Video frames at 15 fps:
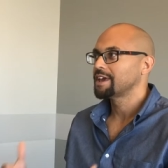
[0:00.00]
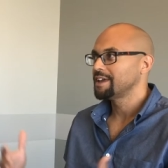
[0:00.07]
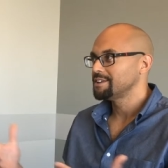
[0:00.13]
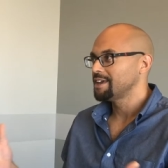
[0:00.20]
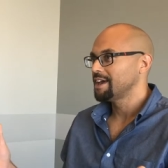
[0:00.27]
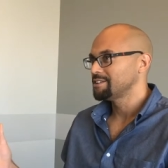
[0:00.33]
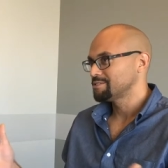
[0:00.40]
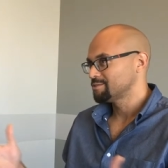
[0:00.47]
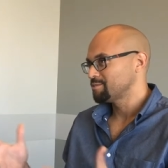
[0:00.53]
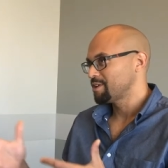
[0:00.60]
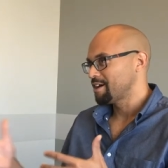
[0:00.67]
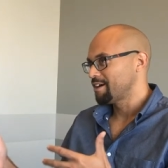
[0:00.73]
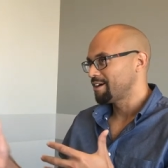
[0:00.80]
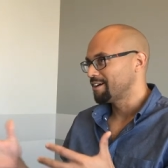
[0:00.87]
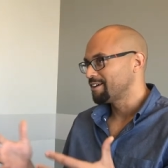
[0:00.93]
like, and yes,
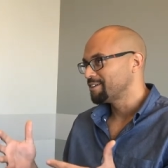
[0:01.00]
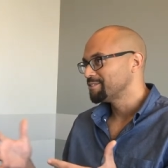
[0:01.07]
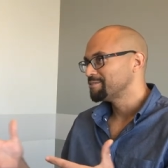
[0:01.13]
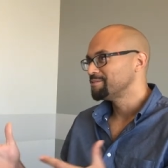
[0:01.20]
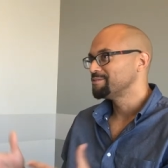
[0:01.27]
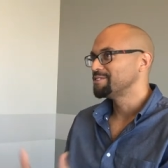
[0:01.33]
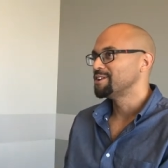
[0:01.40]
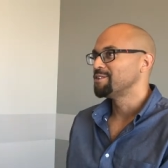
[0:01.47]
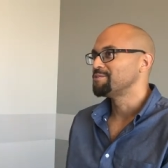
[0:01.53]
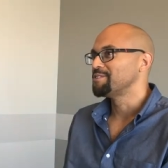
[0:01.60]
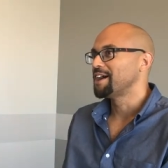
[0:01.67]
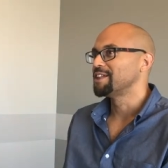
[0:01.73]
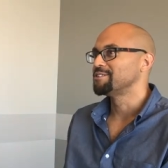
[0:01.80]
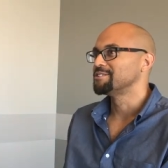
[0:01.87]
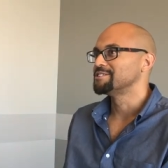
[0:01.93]
we are, you know,
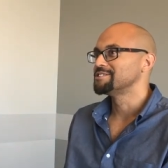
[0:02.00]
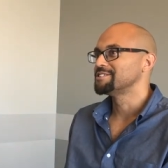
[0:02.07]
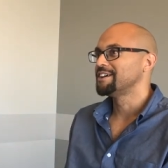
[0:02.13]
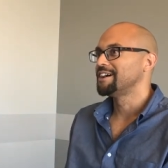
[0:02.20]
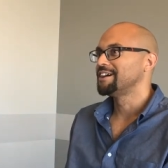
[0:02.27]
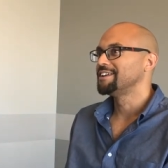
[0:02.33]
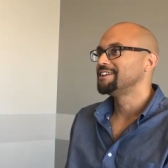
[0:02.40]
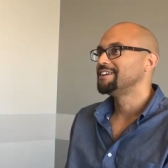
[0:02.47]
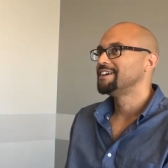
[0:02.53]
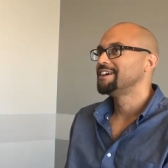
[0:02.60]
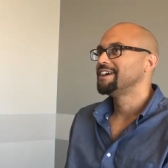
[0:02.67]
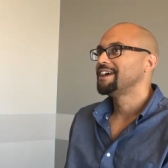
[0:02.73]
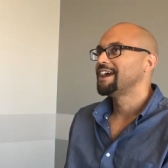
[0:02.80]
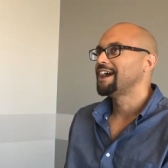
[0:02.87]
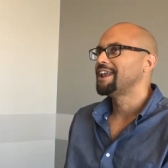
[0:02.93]
father and son.
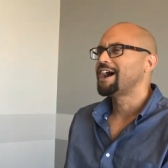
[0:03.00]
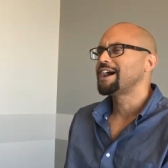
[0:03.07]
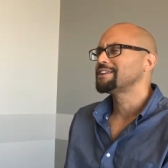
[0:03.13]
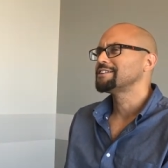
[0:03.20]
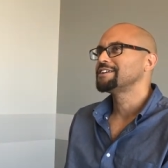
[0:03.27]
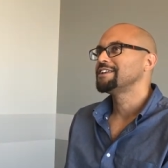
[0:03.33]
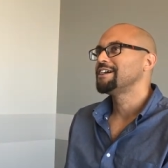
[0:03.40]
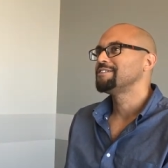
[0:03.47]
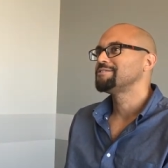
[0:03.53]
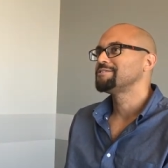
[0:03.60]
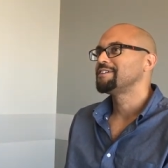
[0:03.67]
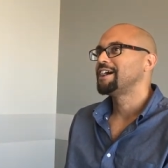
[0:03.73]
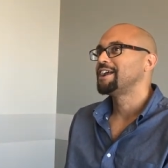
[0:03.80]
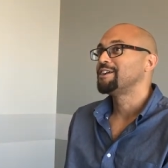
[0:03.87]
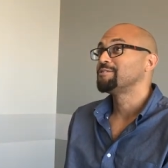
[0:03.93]
And oddly enough,
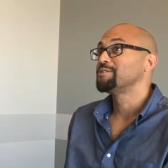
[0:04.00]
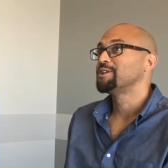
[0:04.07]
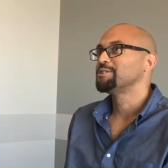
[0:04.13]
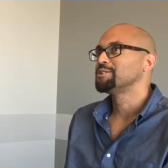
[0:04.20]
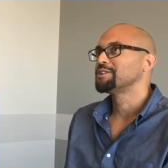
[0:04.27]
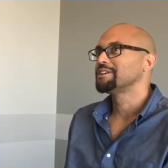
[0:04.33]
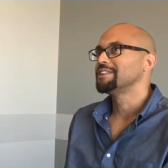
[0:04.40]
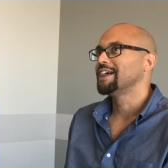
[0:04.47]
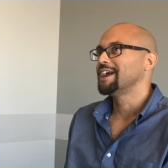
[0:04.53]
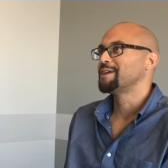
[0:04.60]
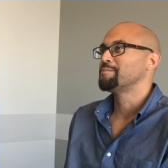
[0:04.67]
I don't know if we don't look alike,